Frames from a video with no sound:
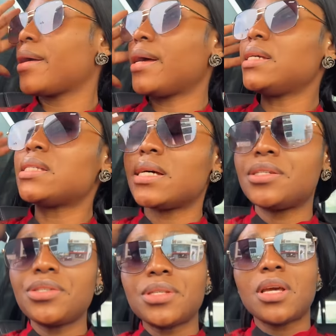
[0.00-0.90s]
guys, I
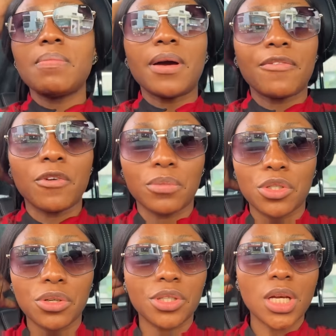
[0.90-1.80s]
just came back from
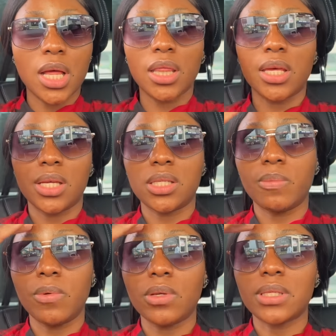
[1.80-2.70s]
church and there's a
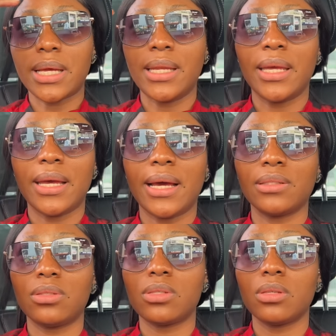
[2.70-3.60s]
book signing
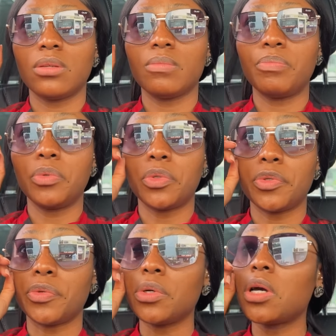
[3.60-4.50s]
at Book
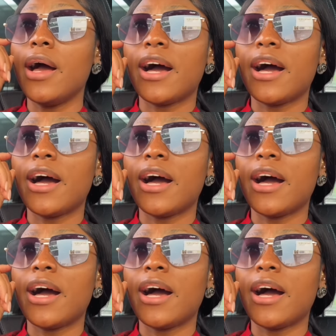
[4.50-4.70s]
Nook.